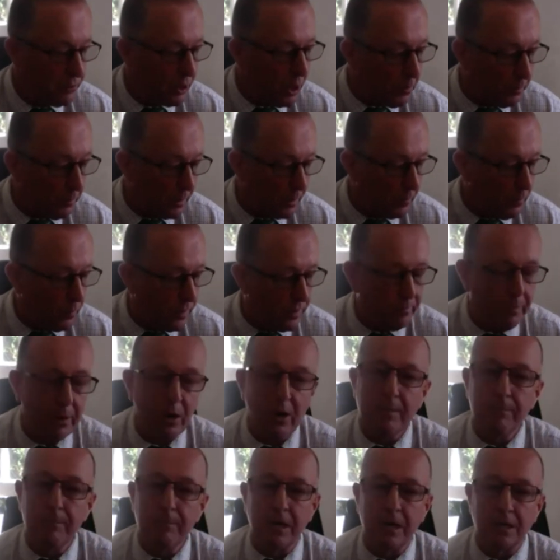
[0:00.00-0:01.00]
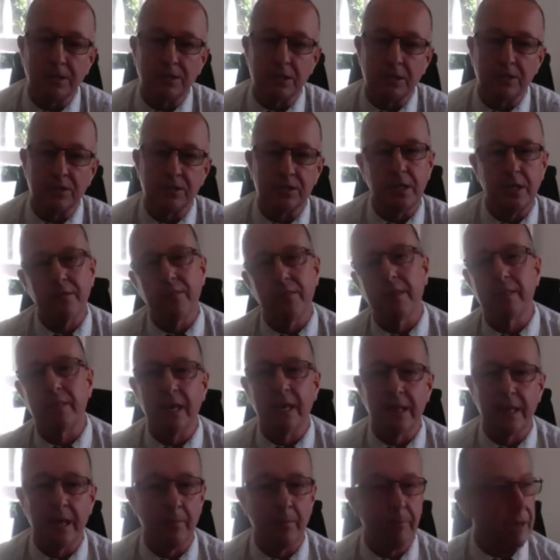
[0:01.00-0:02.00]
problem with pine martens. They think
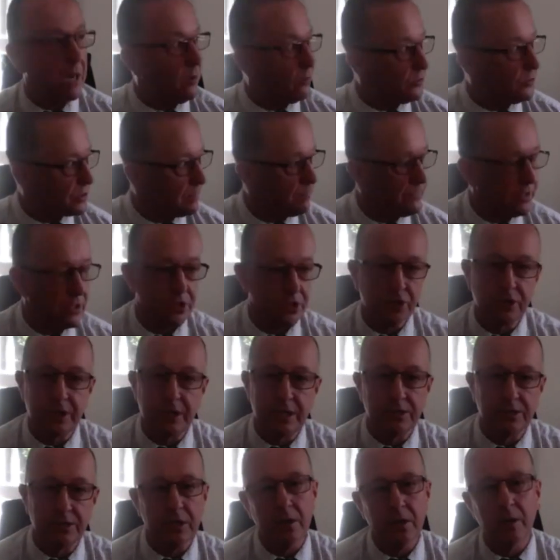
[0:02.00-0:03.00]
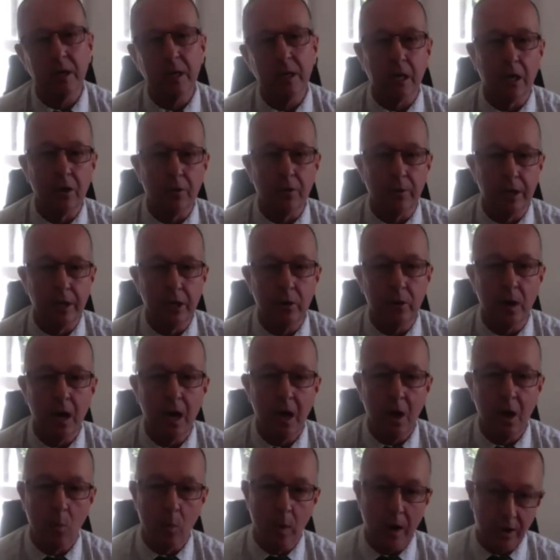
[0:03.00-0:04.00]
they're their pals up the trees. Oh, hello, you.
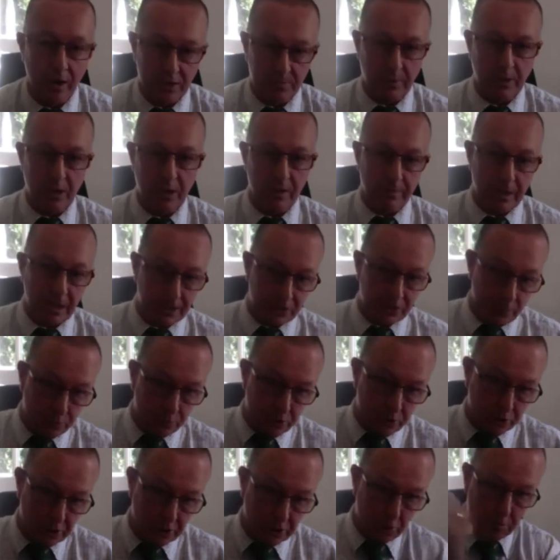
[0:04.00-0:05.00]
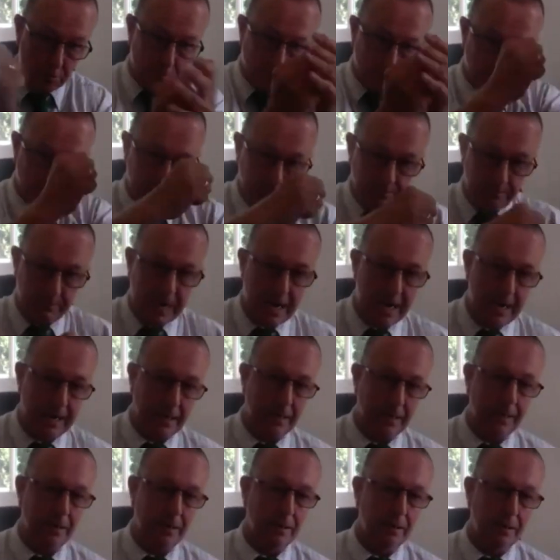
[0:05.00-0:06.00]
Whereas pine martens will just go
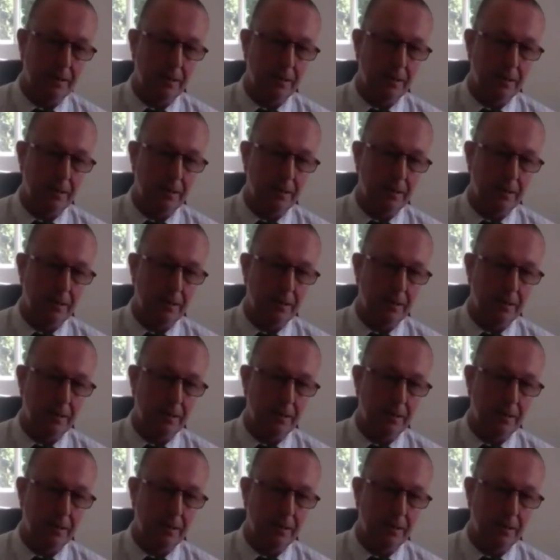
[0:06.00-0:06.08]
bang.